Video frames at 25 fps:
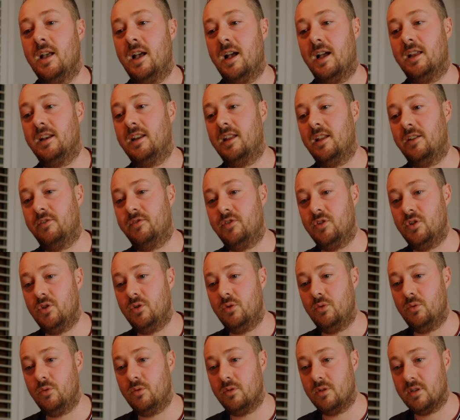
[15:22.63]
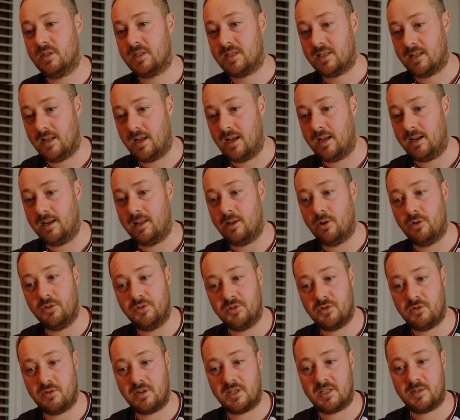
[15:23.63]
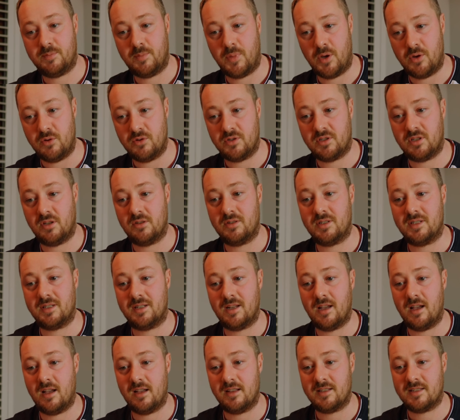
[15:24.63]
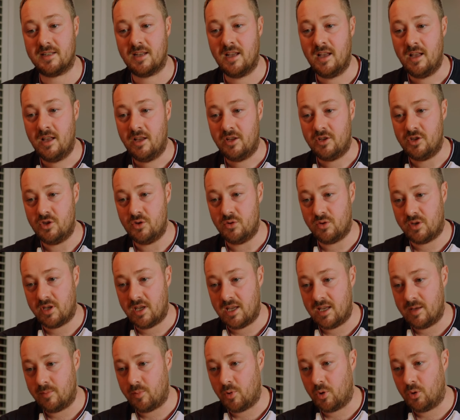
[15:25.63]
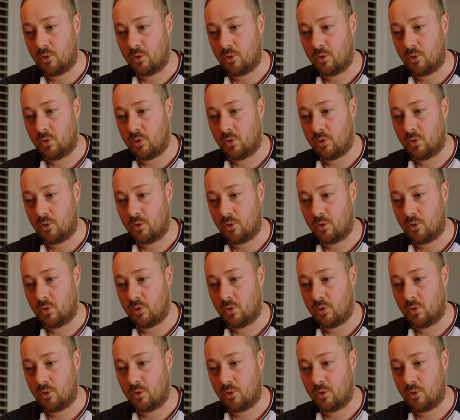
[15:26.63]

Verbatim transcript: And if you slightly underexpose those stars, you keep